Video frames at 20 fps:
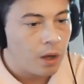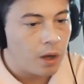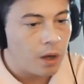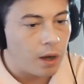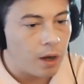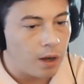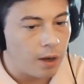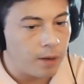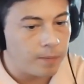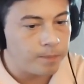
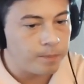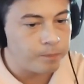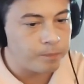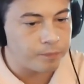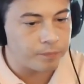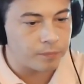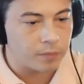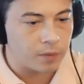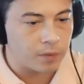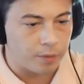Um
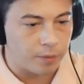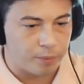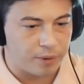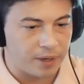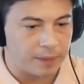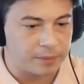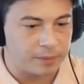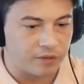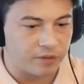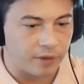
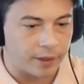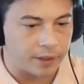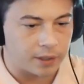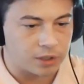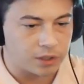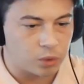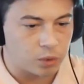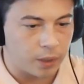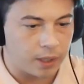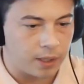preemptive like
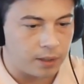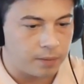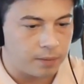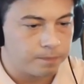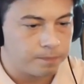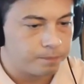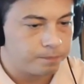Suibhne.